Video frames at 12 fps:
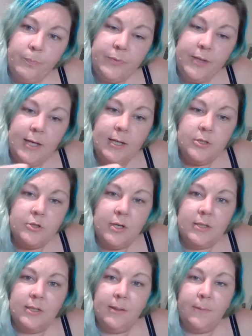
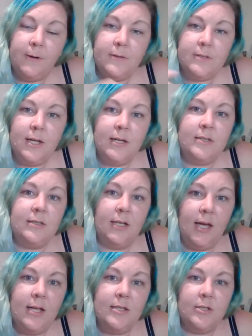deconstructing the process to
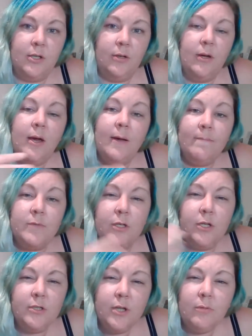get to, so
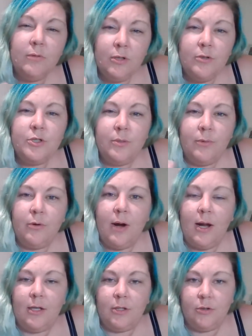you don't lose your
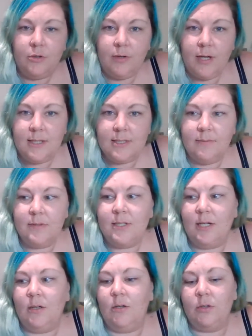morale and your creativity
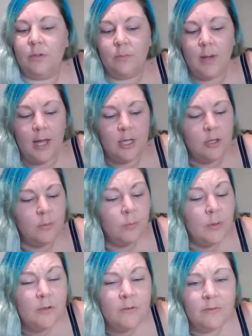along the way. You
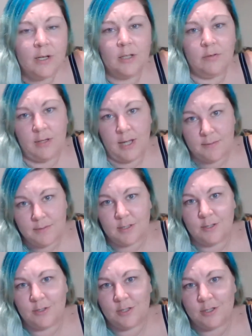will find creative
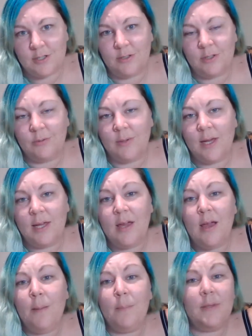solutions along the way,
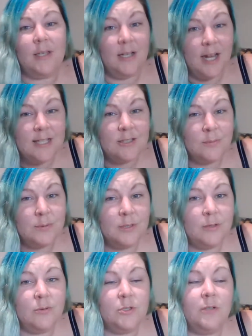but the less
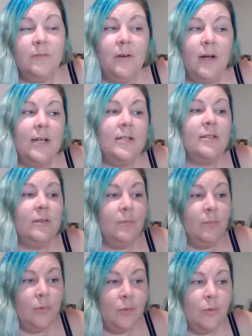obstacles you find, the
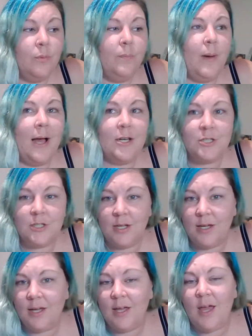more
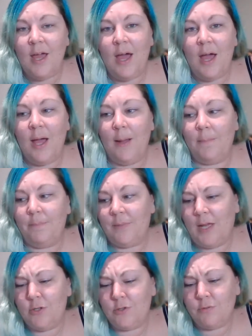passionate
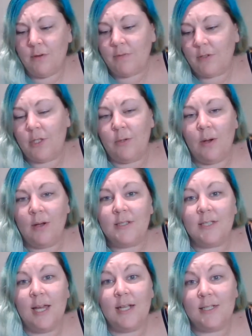and driven you are to
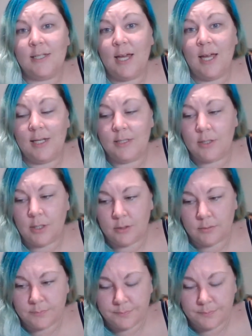get to that end goal.